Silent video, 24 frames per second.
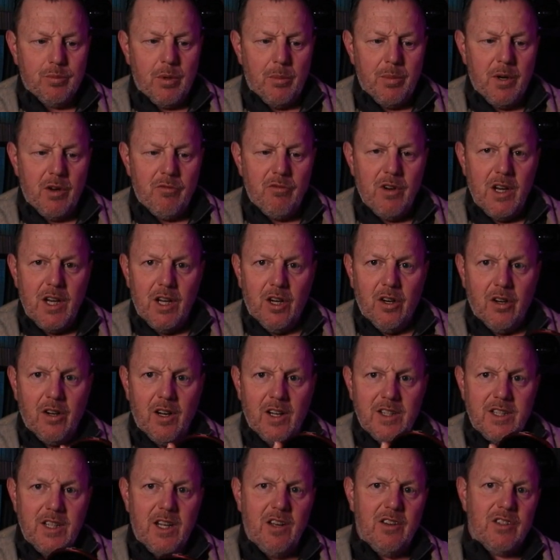is probably a really good
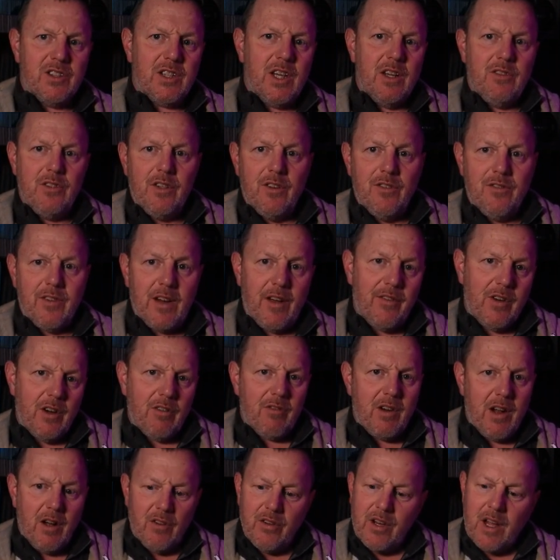idea. It saves you flapping
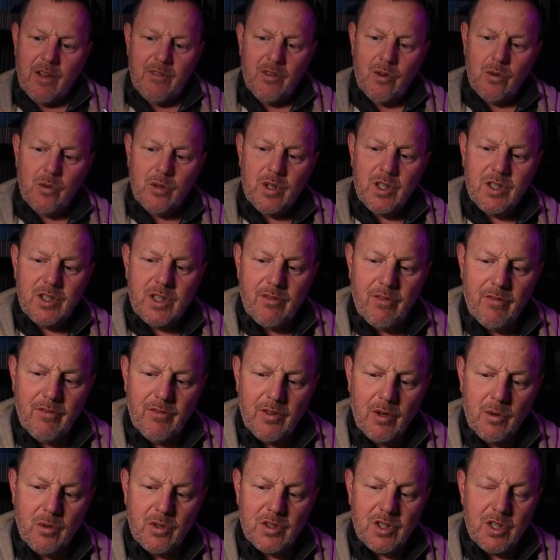around, having all these
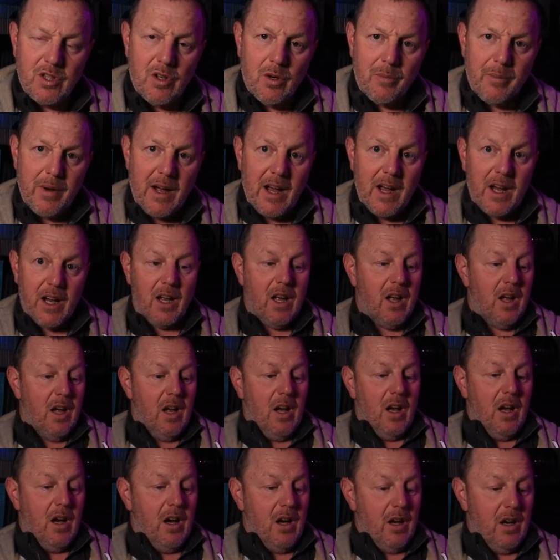different filters in your bag
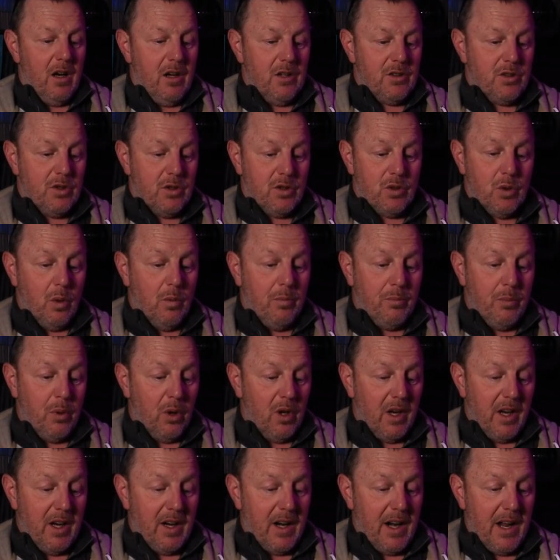to sort of
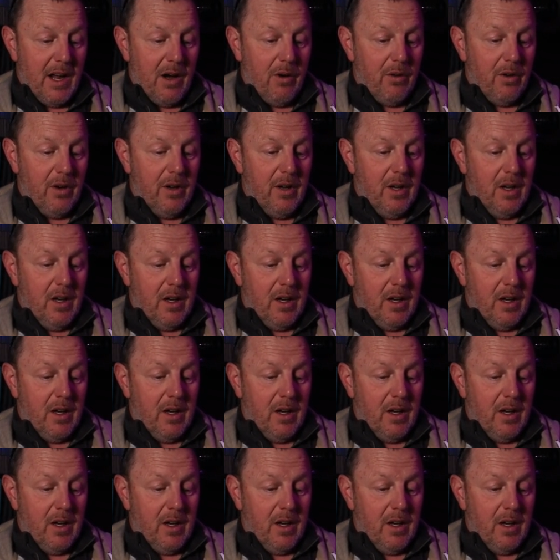pull in and out.